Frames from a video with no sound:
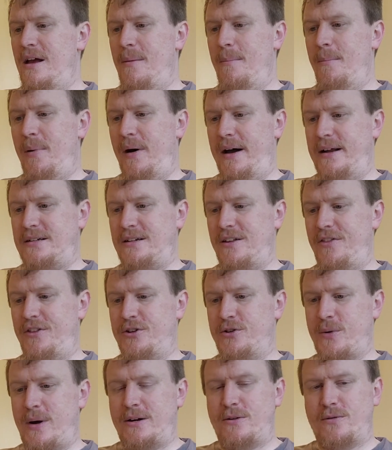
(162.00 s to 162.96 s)
But the
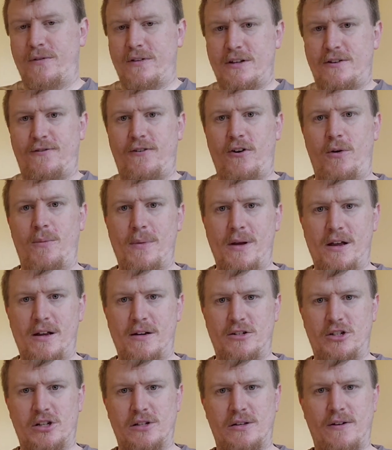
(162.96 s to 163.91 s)
director of this
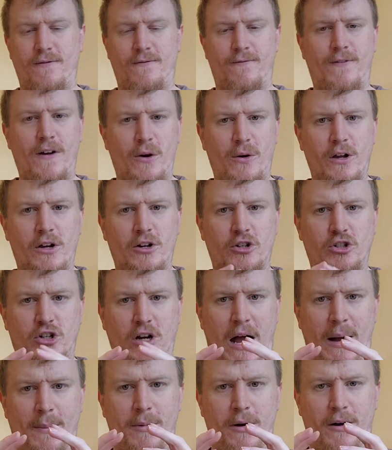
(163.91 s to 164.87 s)
film does a very good
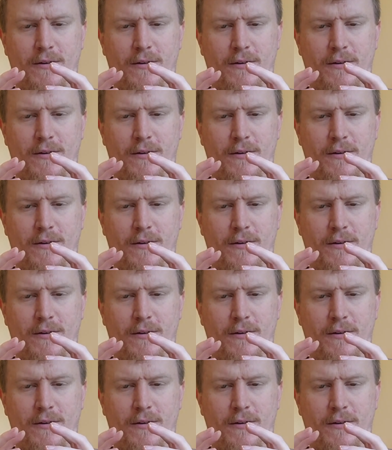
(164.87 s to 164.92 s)
job